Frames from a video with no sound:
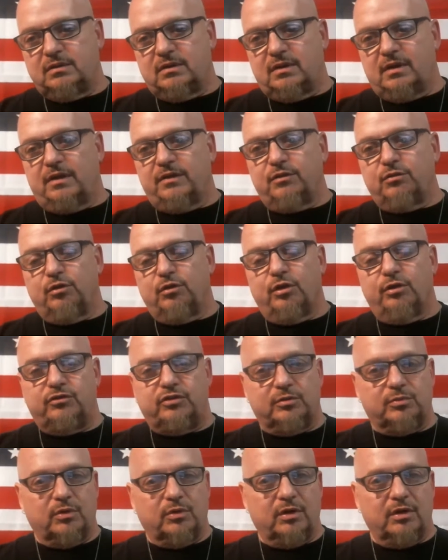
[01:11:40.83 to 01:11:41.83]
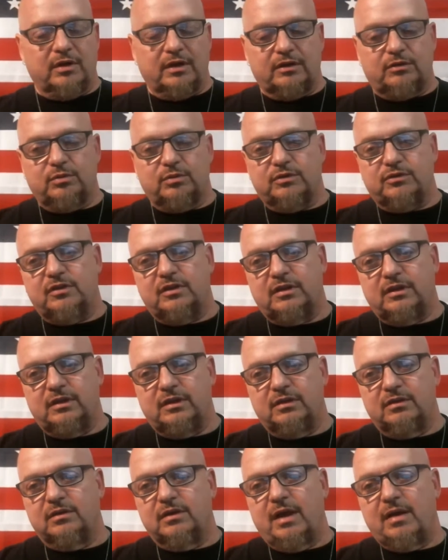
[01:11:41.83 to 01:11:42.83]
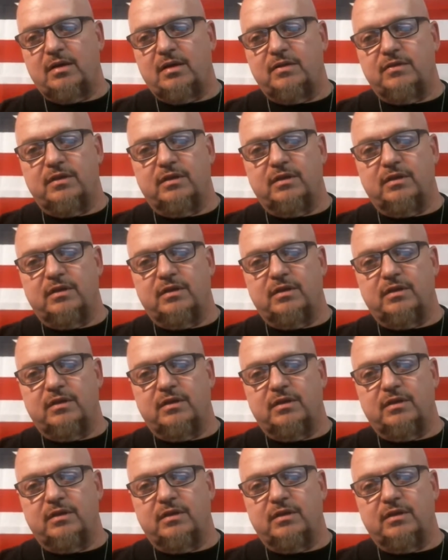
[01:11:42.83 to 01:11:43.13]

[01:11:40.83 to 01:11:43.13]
on the road somewhere, get to a city or out on